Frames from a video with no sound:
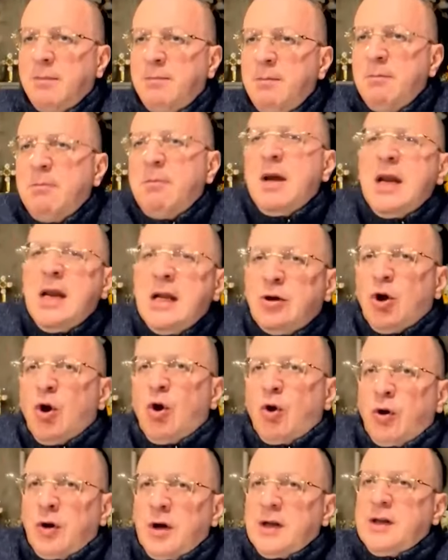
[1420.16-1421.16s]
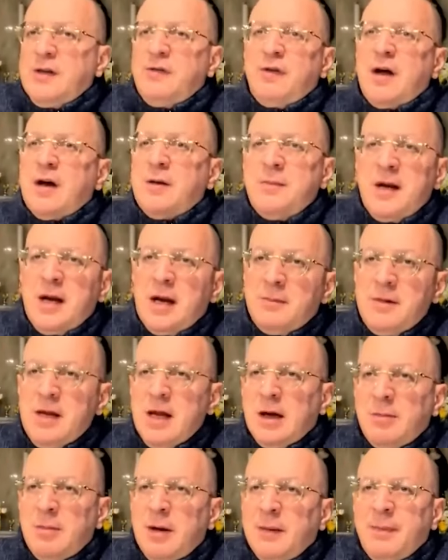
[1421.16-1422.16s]
do I have? What is the
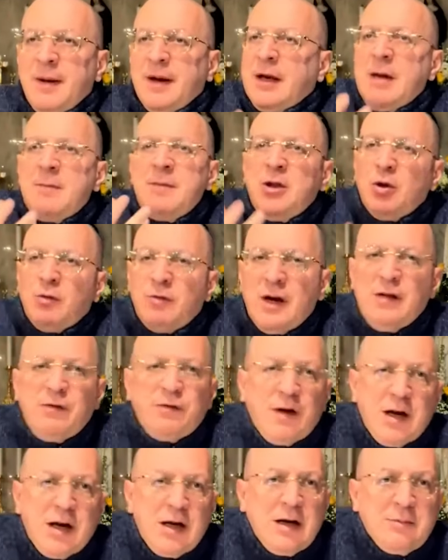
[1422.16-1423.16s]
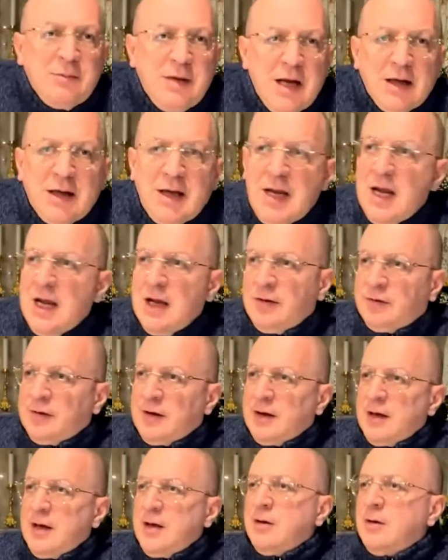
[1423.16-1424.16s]
point of making my own church?
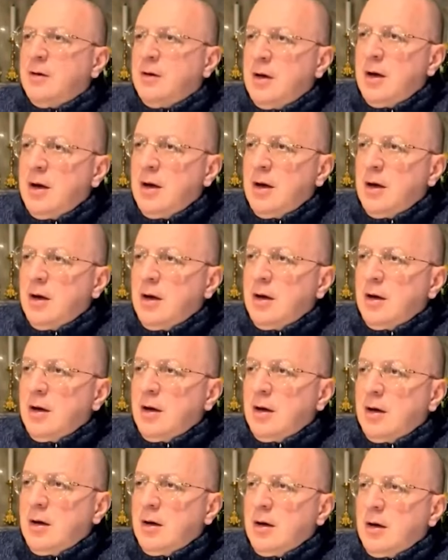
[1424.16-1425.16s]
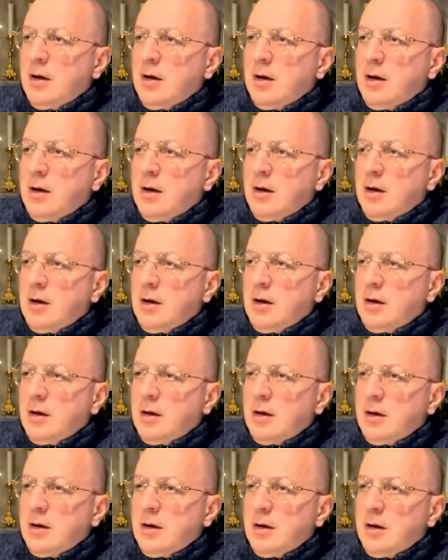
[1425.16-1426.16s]
Why should I make my own church? I
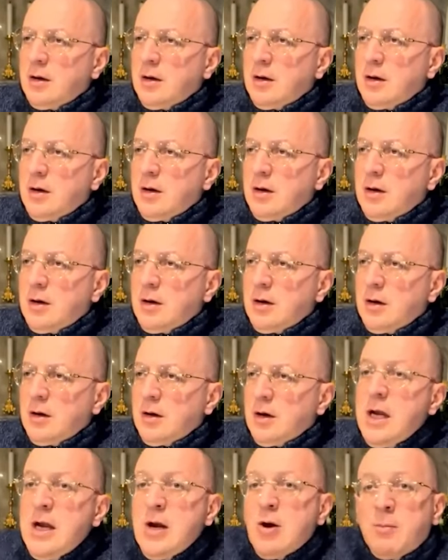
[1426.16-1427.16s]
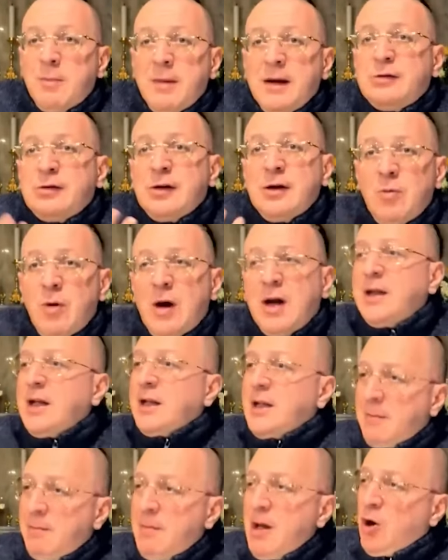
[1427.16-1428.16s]
warned about Bergoglio because it was revealed to
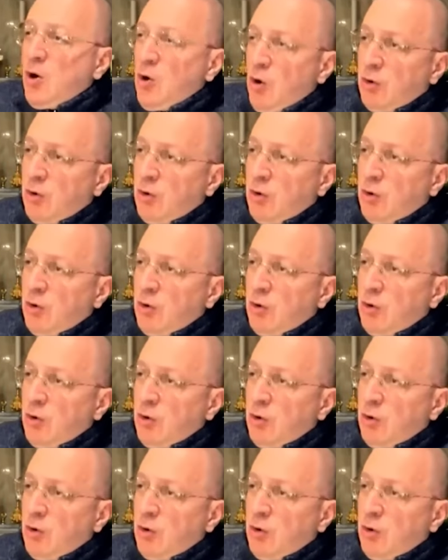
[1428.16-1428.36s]
me,